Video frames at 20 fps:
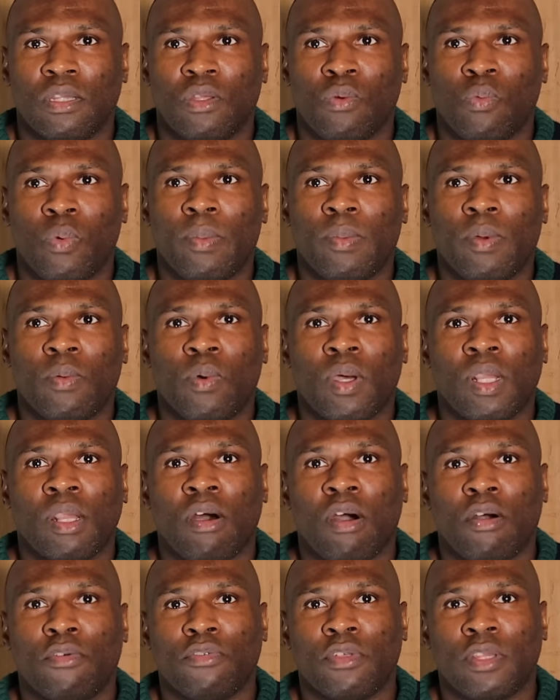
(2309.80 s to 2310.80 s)
the women were
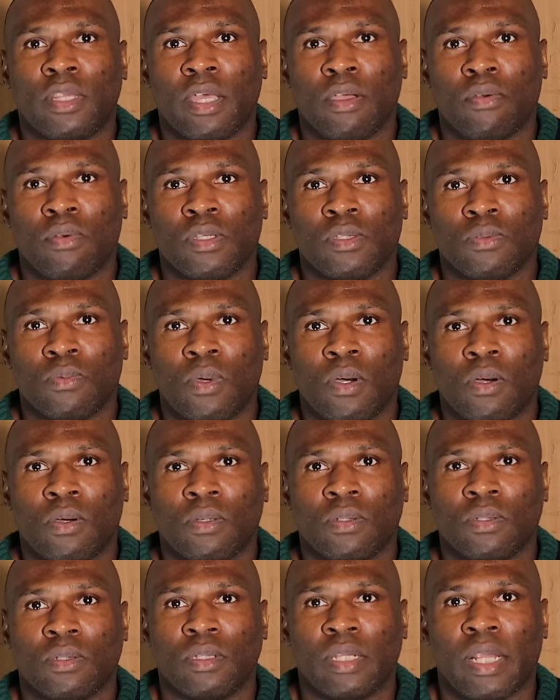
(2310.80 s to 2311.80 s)
laughing there as well,
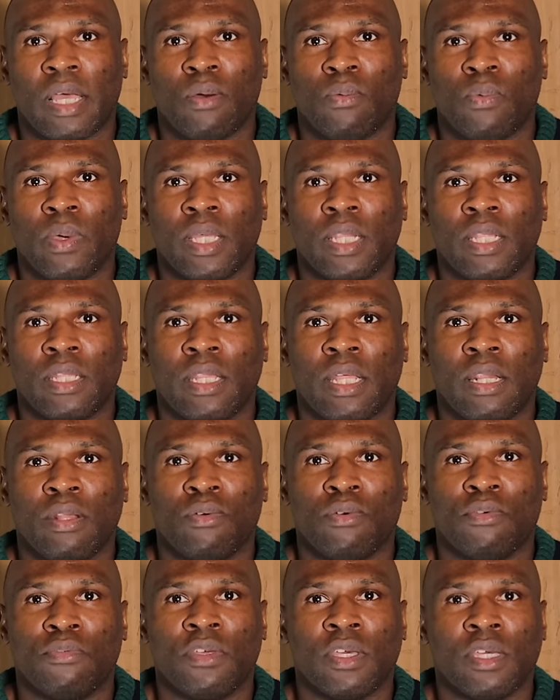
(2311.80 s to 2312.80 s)
like wiggling their
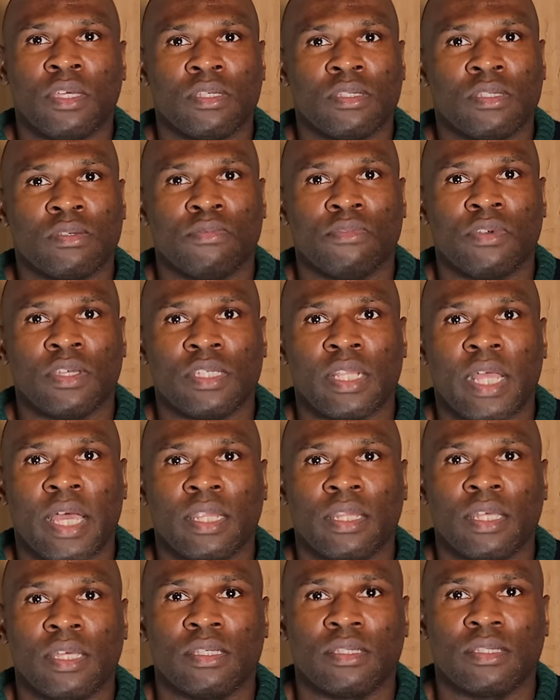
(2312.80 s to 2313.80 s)
little fingers and things
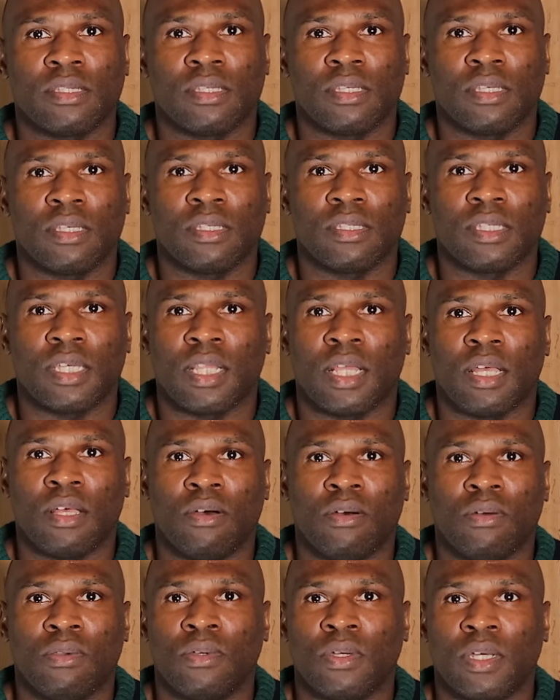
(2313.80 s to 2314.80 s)
like this. Saying that,
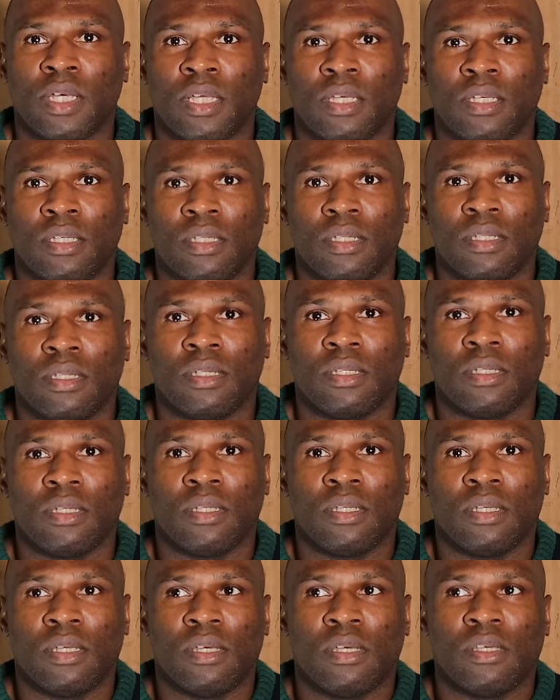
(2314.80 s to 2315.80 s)
oh, look at.
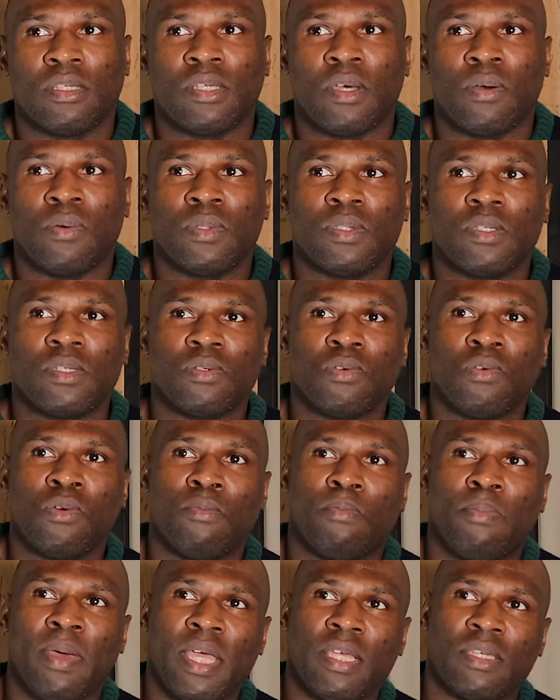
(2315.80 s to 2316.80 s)
So it was just
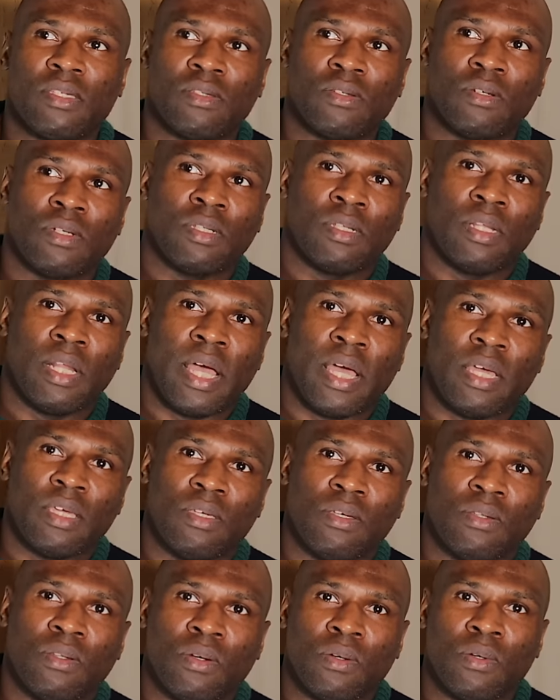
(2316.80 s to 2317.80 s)
all based on, like,
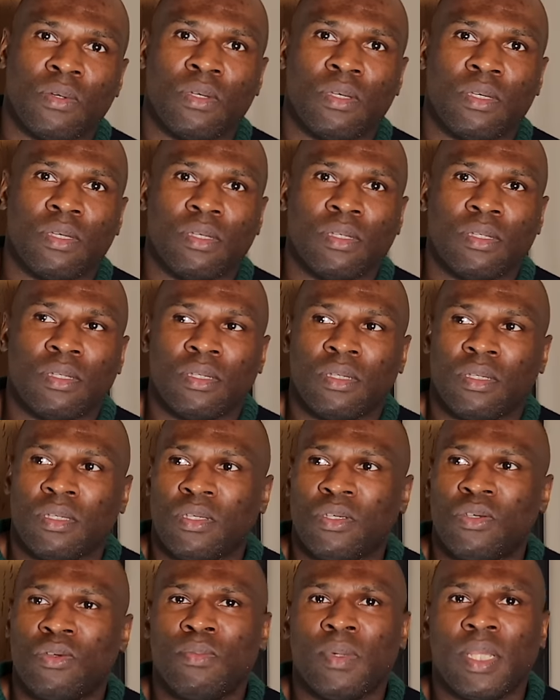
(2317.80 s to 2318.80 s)
you know,
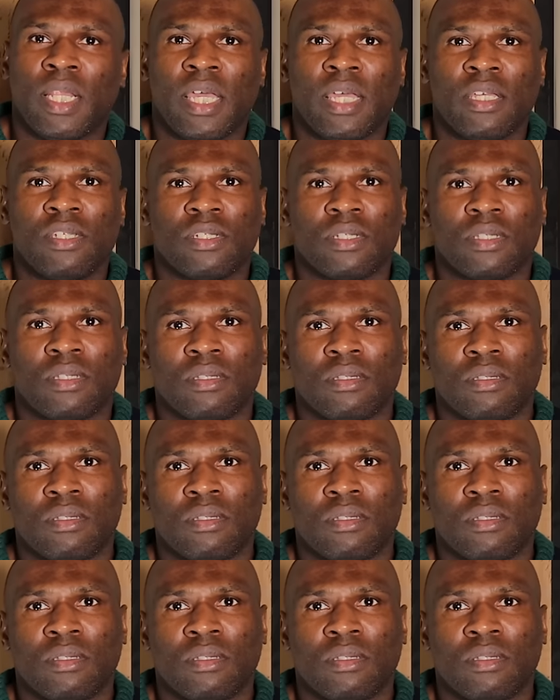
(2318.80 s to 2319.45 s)
humiliation.